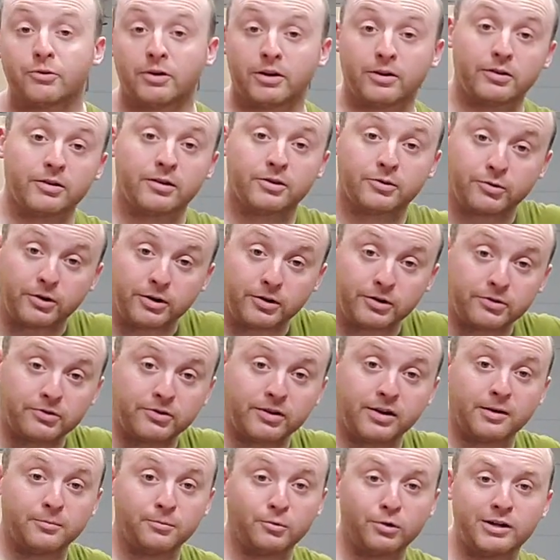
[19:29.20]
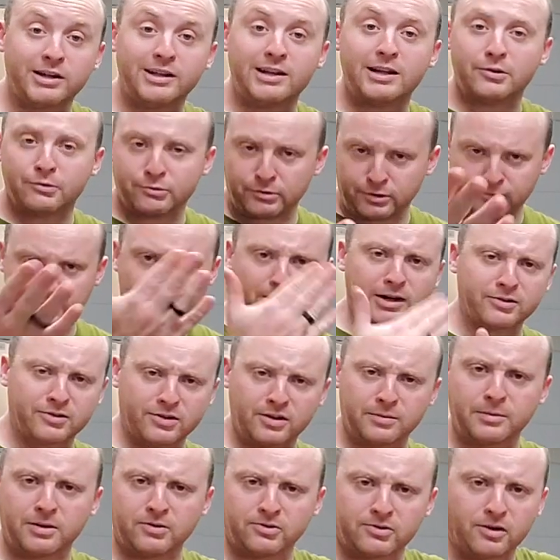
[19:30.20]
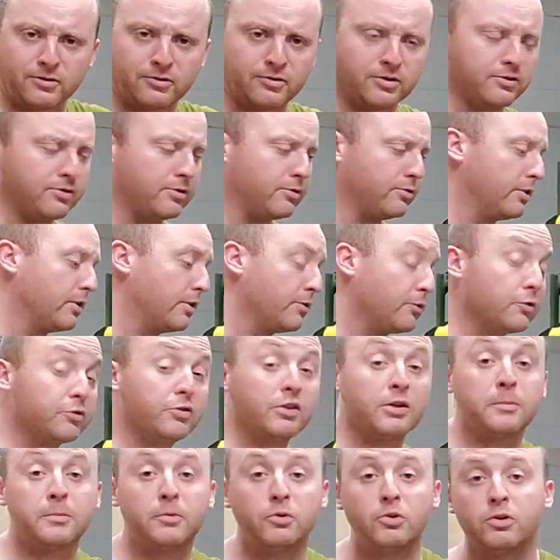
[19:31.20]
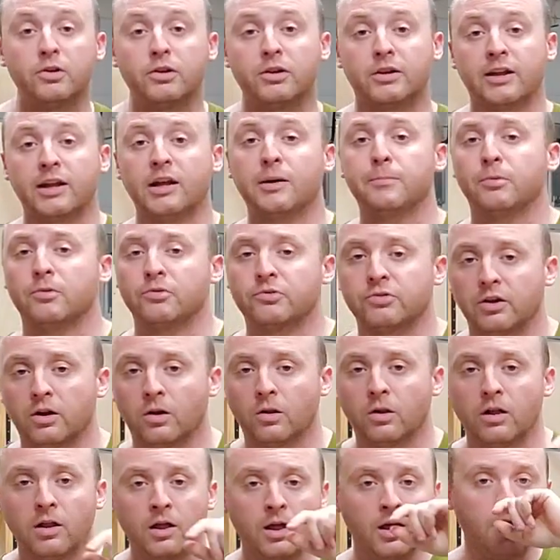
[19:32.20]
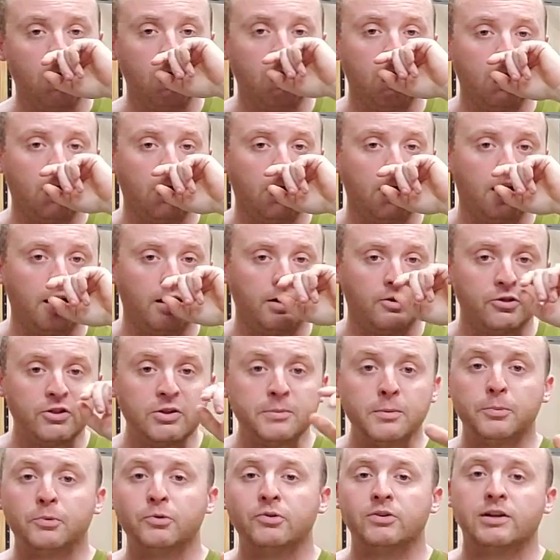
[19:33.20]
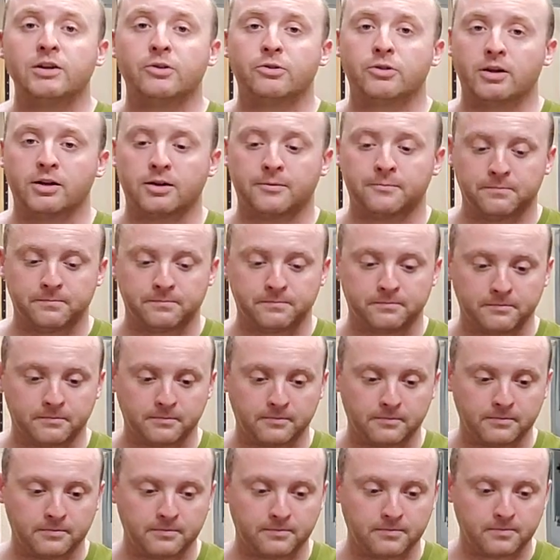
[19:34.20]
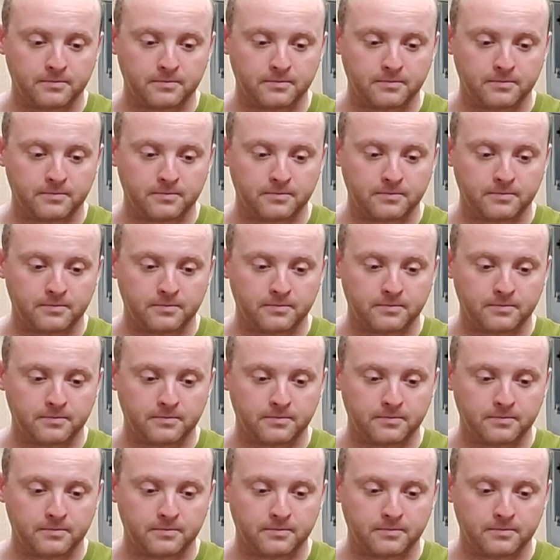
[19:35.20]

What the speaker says: Not trailer. Trailer's there. I'm looking at a reflection of myself. So I see trailer. If you're thinking about building a camper shell, think about building anything,